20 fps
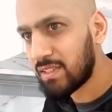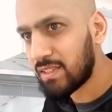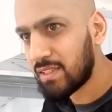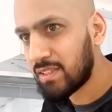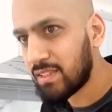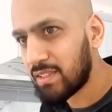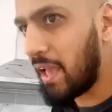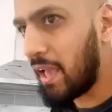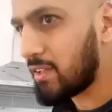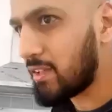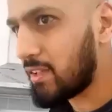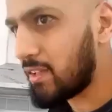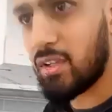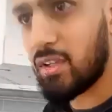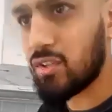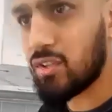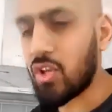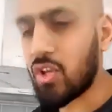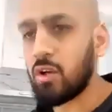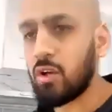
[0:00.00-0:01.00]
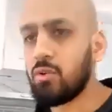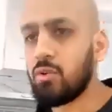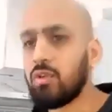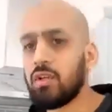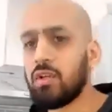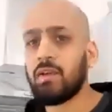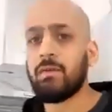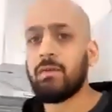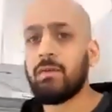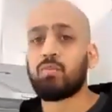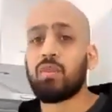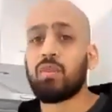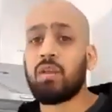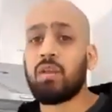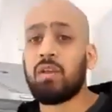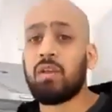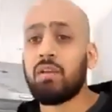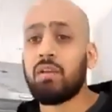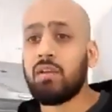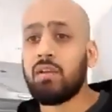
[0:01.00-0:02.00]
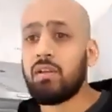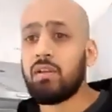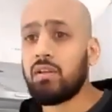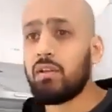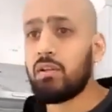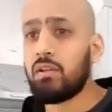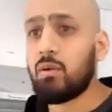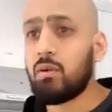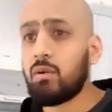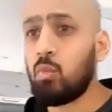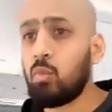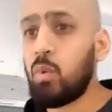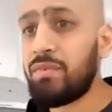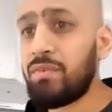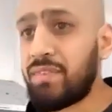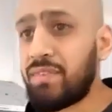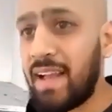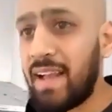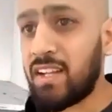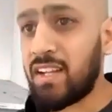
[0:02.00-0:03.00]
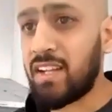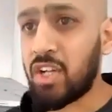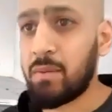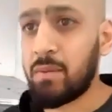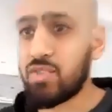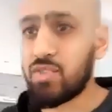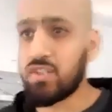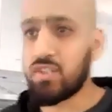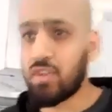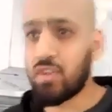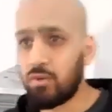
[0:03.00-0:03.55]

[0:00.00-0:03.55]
Excellent. So with that, Shams has